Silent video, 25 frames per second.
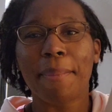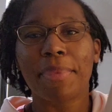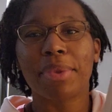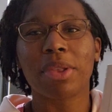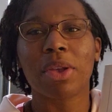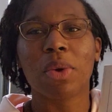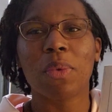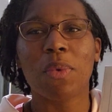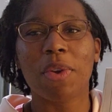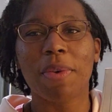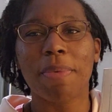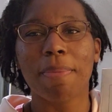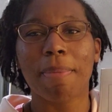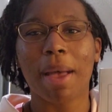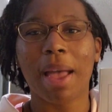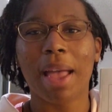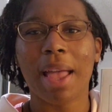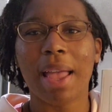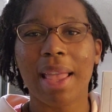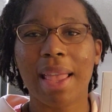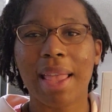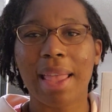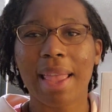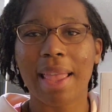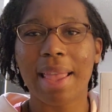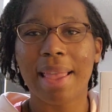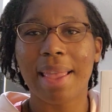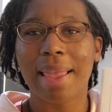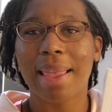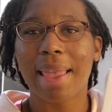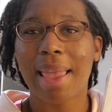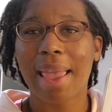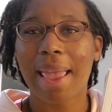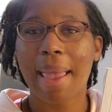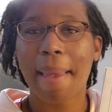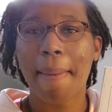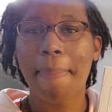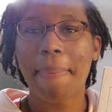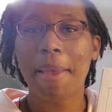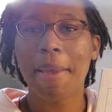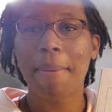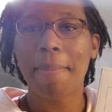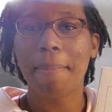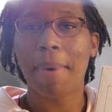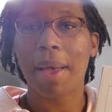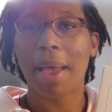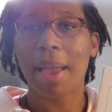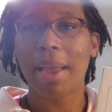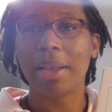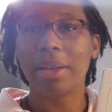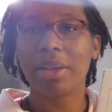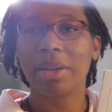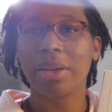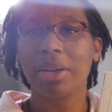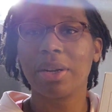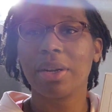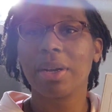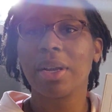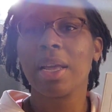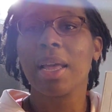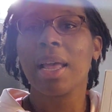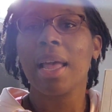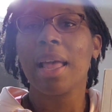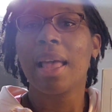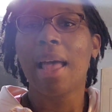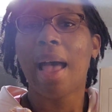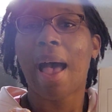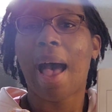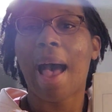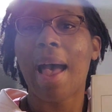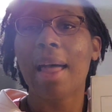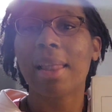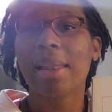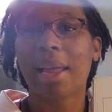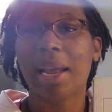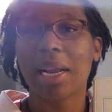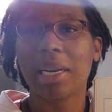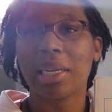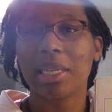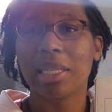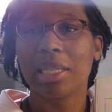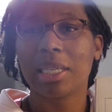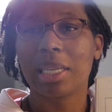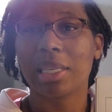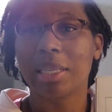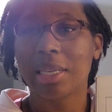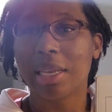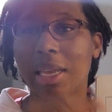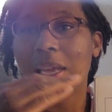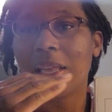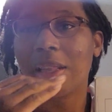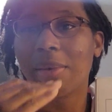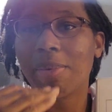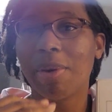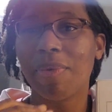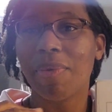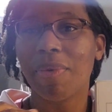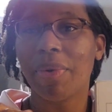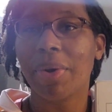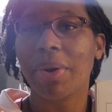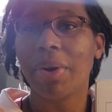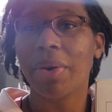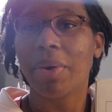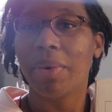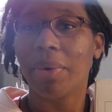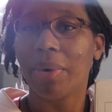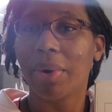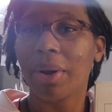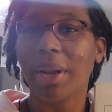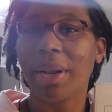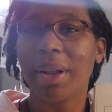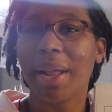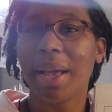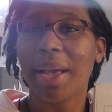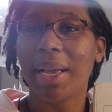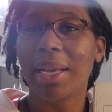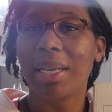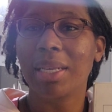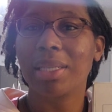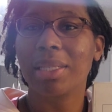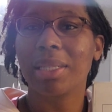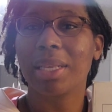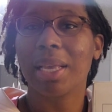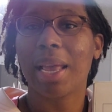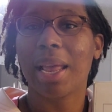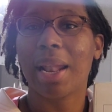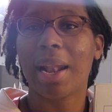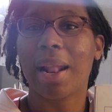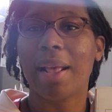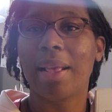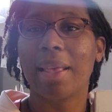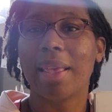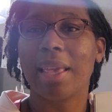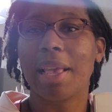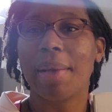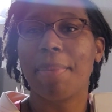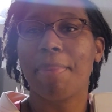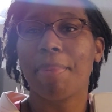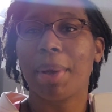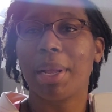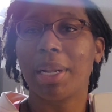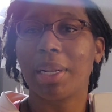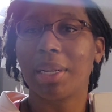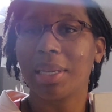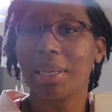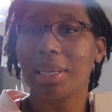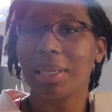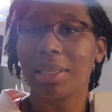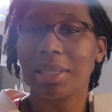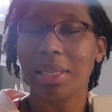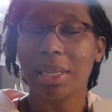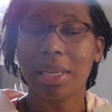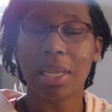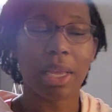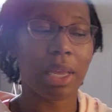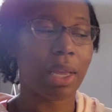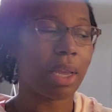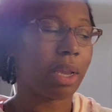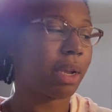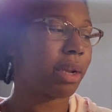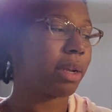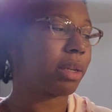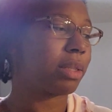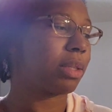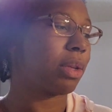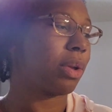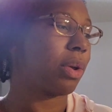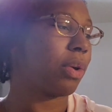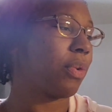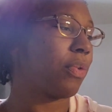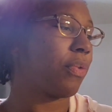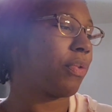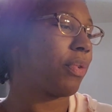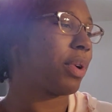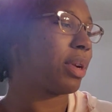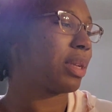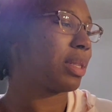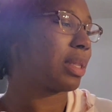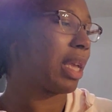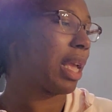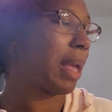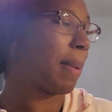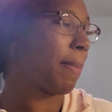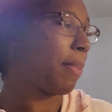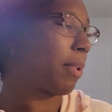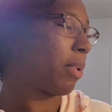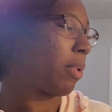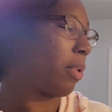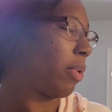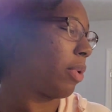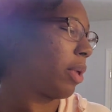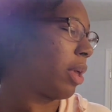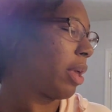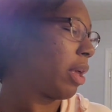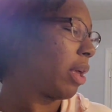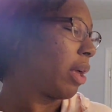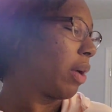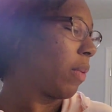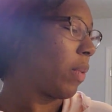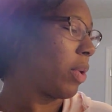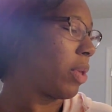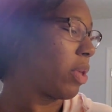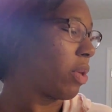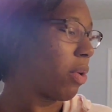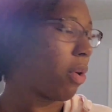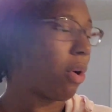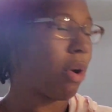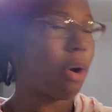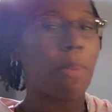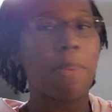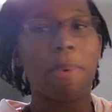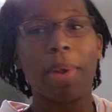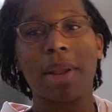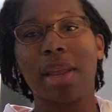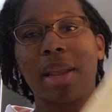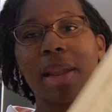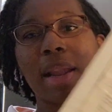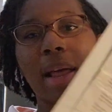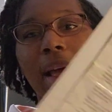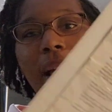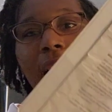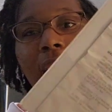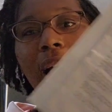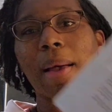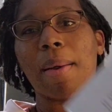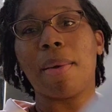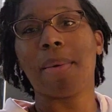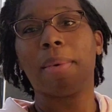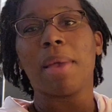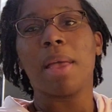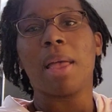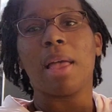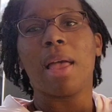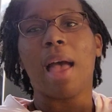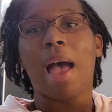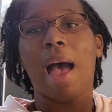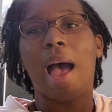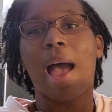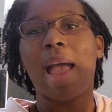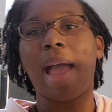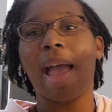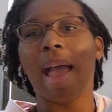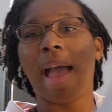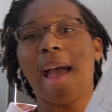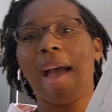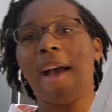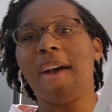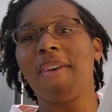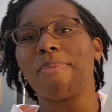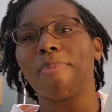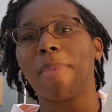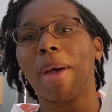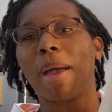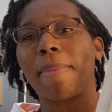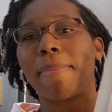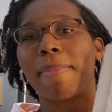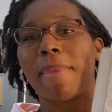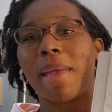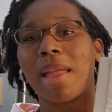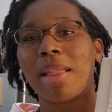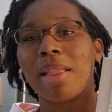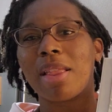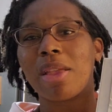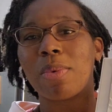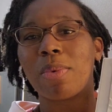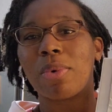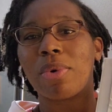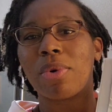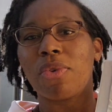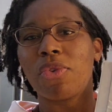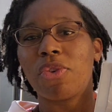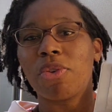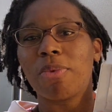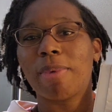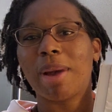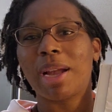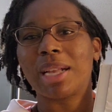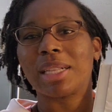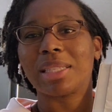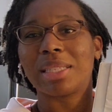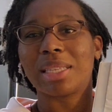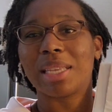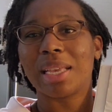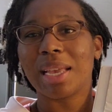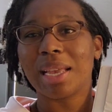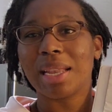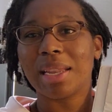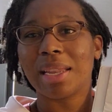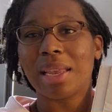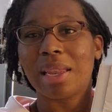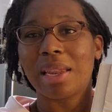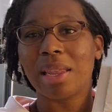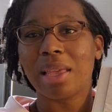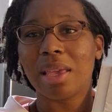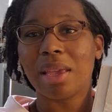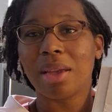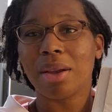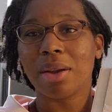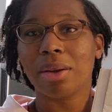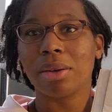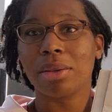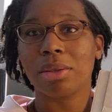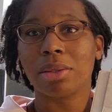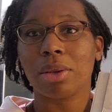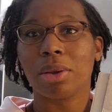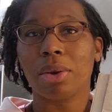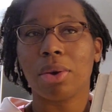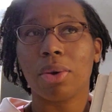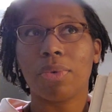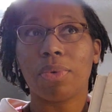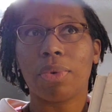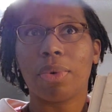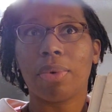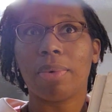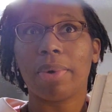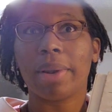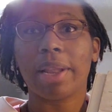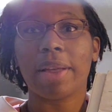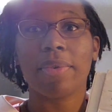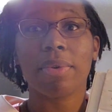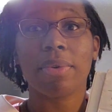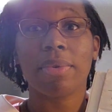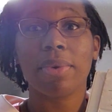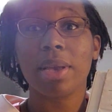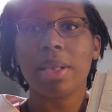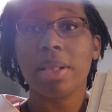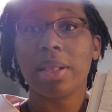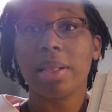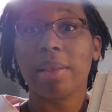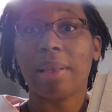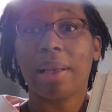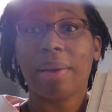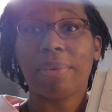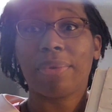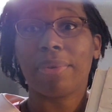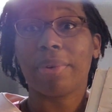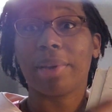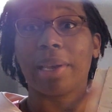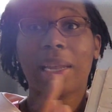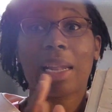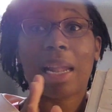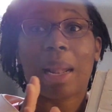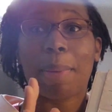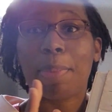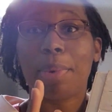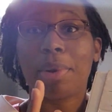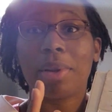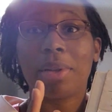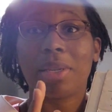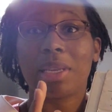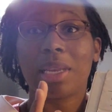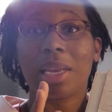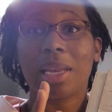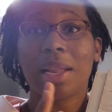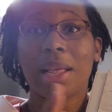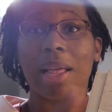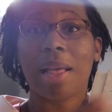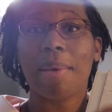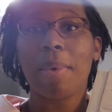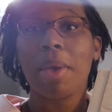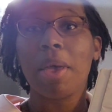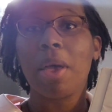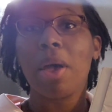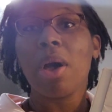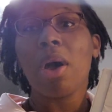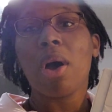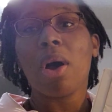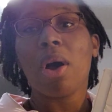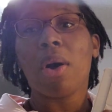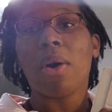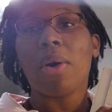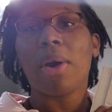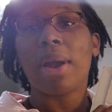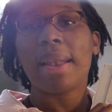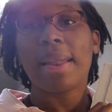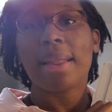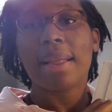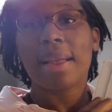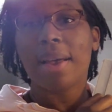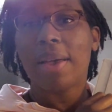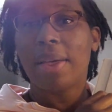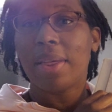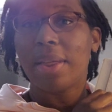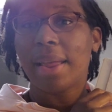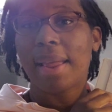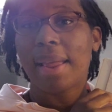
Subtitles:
So with my camping binder, I like this because it keeps me very organized and I keep my list in here. So for example, when you open it up, I have my manual for my tent in here. So for whatever reason, I forget I put the tent up or any